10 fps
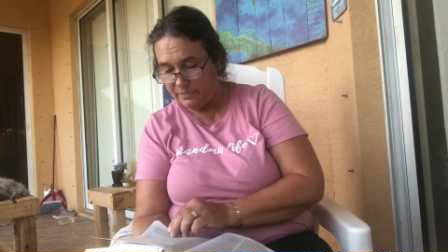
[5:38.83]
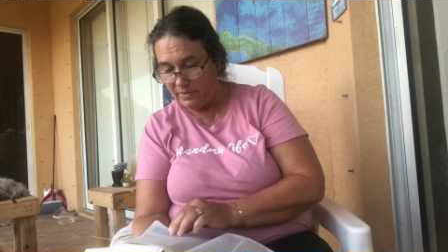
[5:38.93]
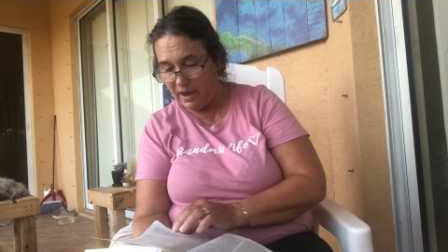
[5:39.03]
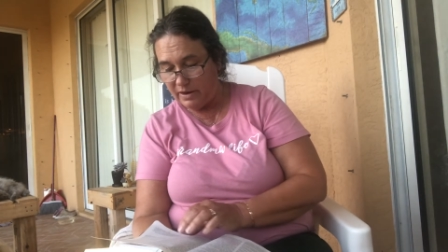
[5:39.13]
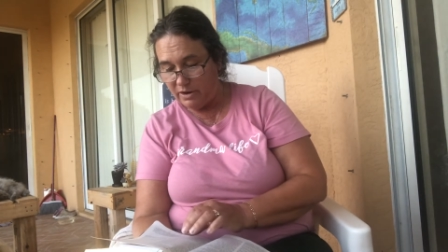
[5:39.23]

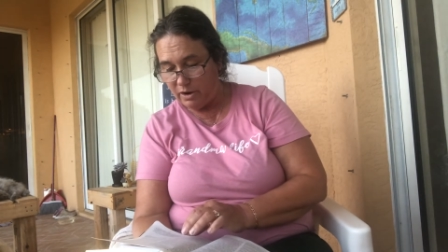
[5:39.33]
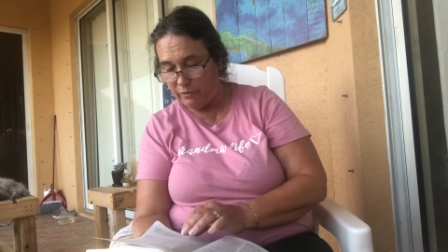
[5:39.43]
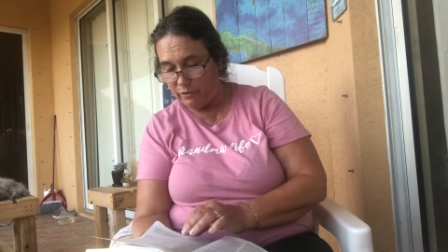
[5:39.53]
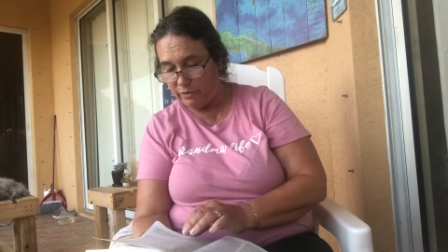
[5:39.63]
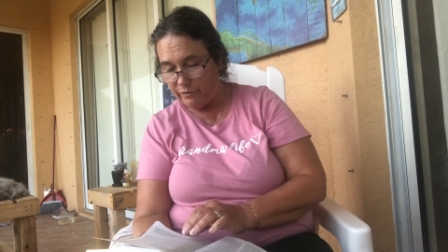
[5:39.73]
not enough
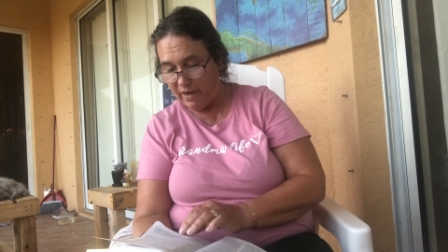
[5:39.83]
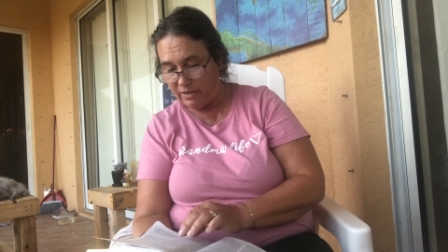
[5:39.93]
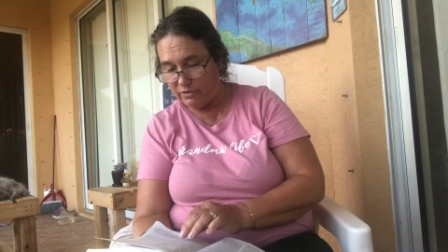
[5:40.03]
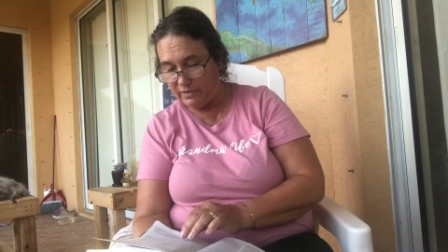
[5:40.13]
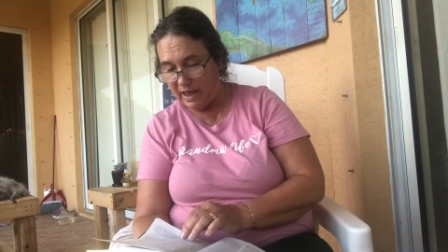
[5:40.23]
for a
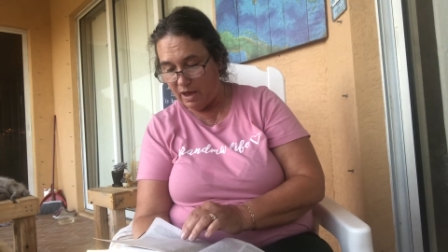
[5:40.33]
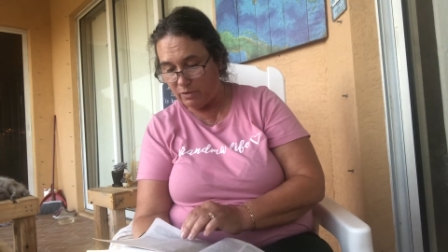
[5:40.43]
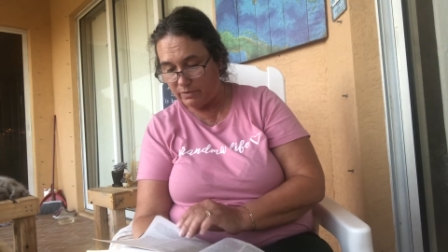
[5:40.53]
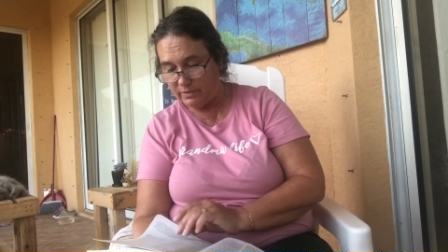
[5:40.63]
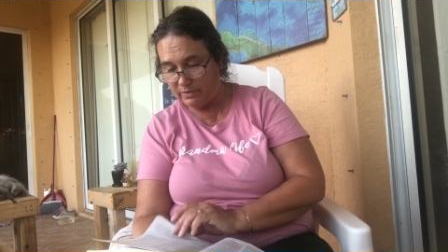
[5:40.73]
father's
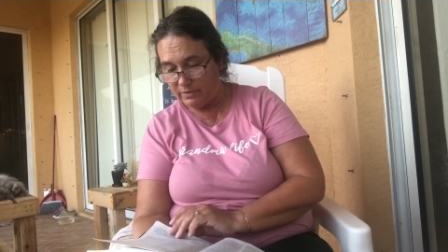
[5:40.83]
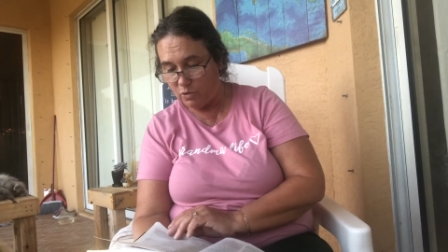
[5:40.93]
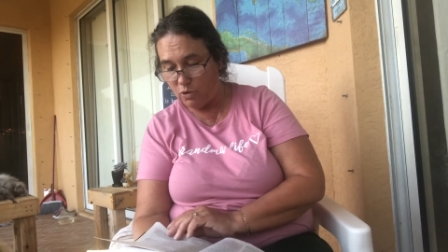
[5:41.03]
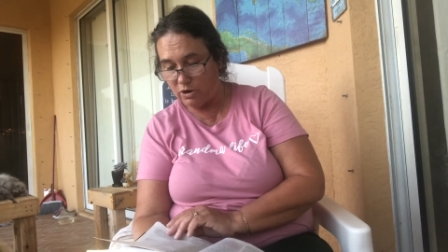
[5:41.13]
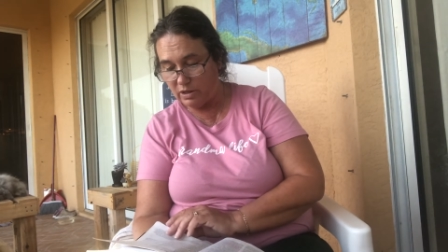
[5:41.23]
house
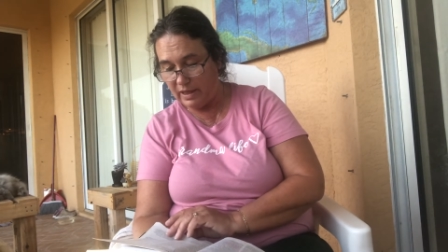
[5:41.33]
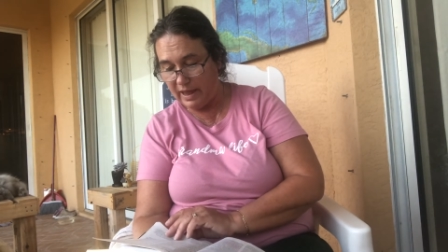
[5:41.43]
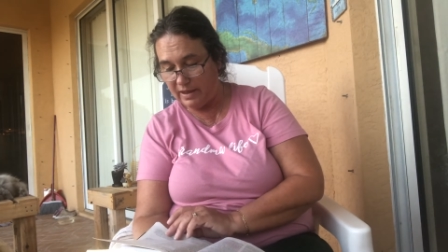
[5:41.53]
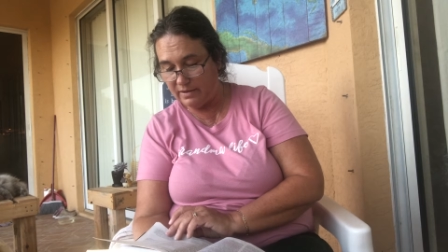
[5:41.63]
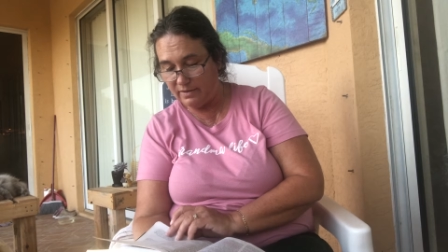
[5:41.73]
or
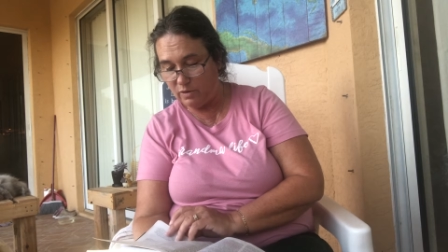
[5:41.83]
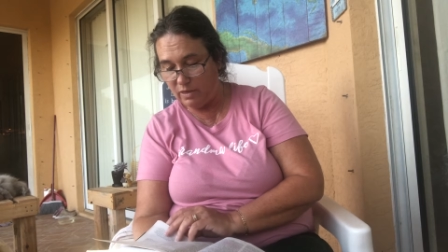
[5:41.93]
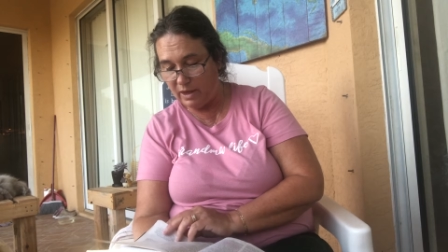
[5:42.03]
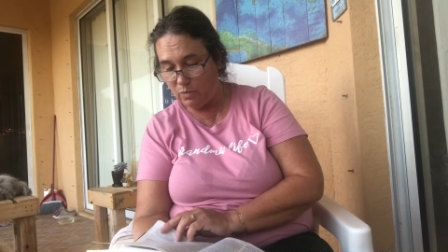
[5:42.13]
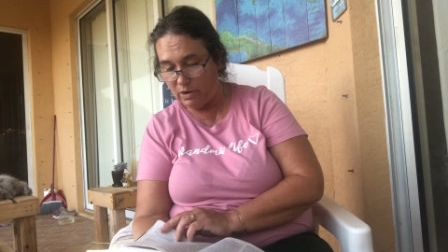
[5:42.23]
clans, so
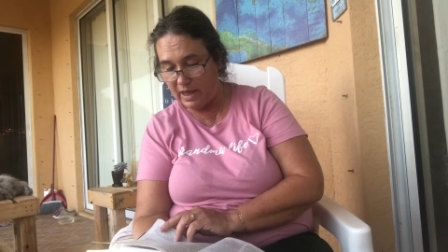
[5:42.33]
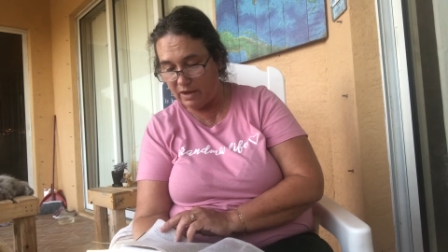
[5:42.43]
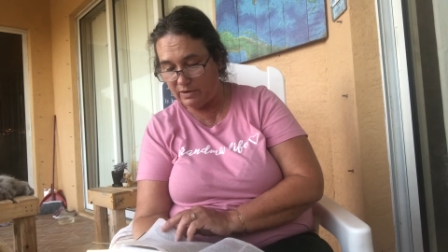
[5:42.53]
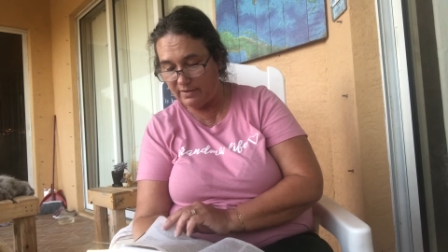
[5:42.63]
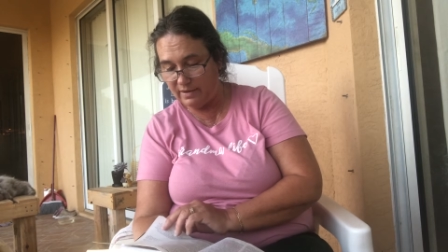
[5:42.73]
they were
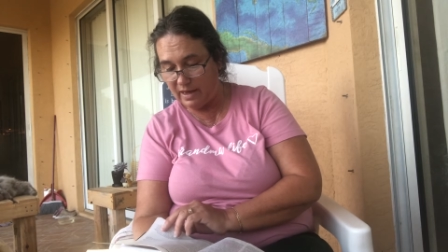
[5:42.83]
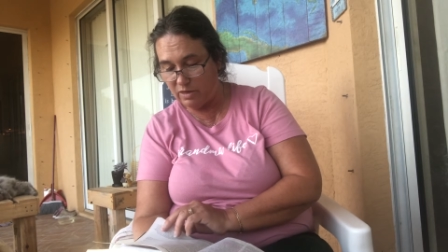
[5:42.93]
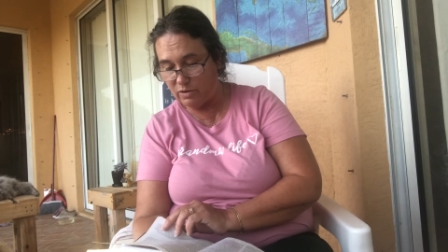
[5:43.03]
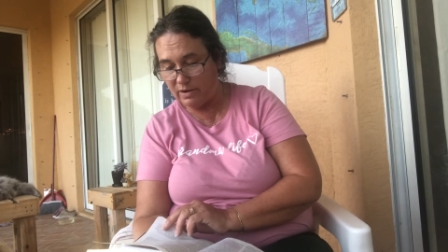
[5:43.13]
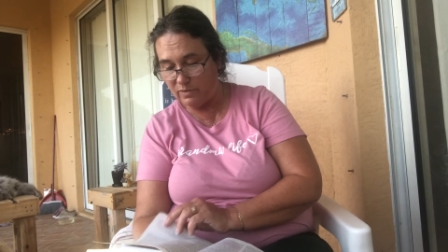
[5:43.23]
counted
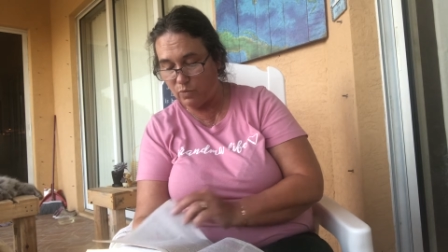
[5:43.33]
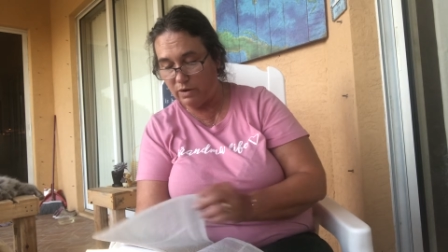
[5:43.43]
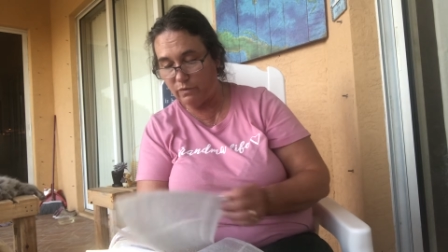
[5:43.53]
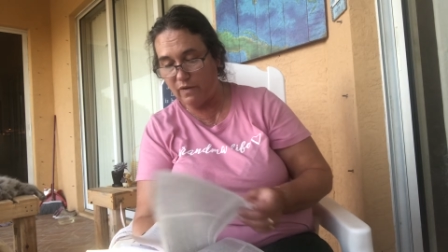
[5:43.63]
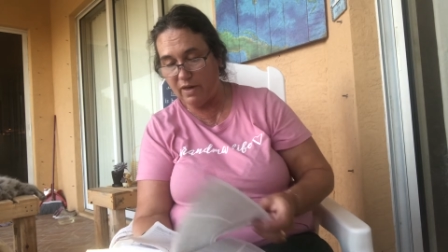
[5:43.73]
together as
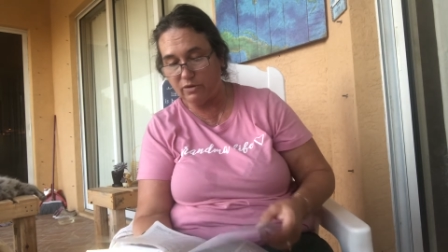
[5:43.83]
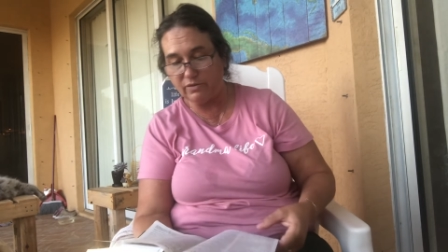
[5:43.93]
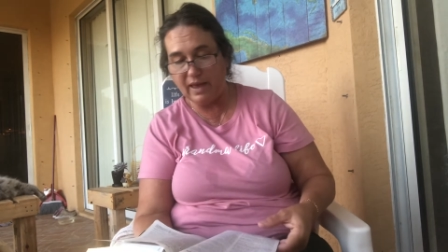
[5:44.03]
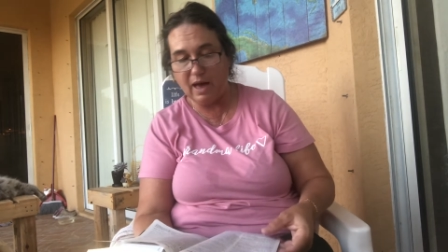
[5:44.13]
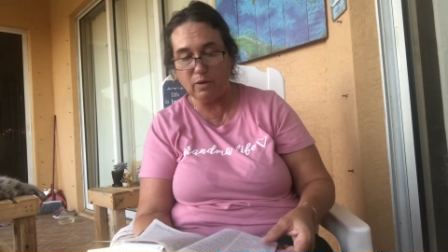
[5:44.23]
one
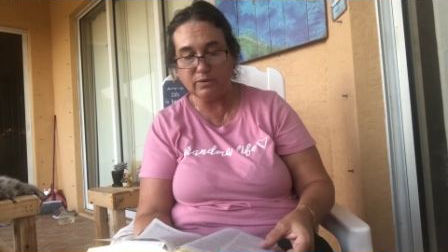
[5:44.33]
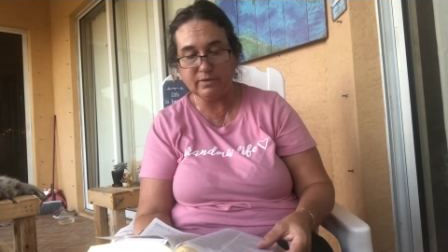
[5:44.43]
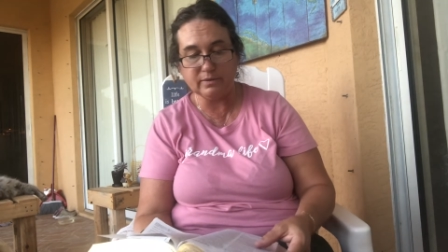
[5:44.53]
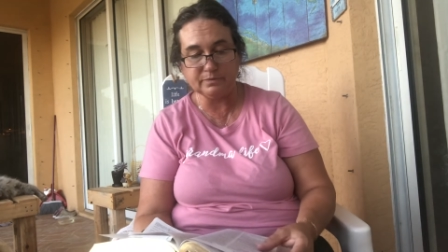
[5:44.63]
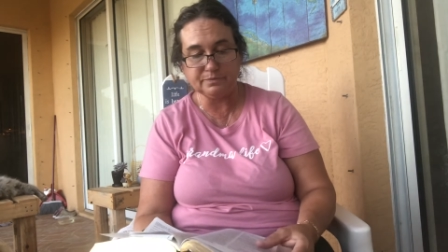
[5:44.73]
father's house.